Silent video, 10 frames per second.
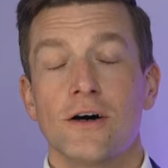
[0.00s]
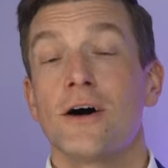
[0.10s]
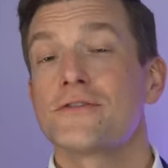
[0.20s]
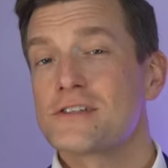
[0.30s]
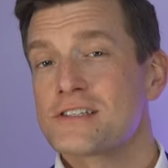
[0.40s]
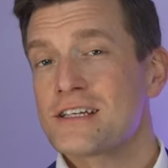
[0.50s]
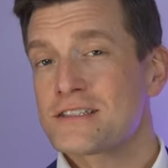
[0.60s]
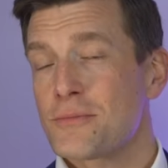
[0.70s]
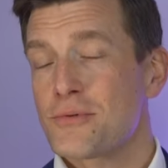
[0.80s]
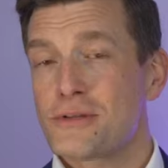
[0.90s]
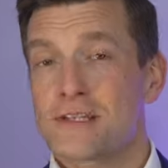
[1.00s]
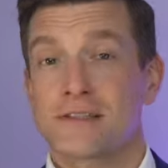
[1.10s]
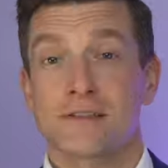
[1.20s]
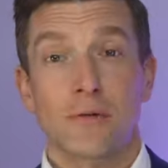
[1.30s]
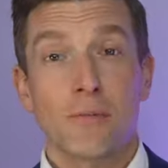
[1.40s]
After the setup
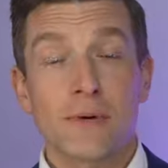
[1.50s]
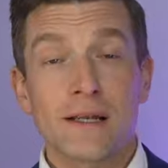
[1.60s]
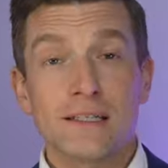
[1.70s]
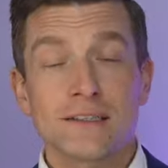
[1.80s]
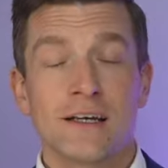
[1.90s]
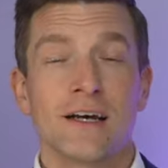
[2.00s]
process is complete,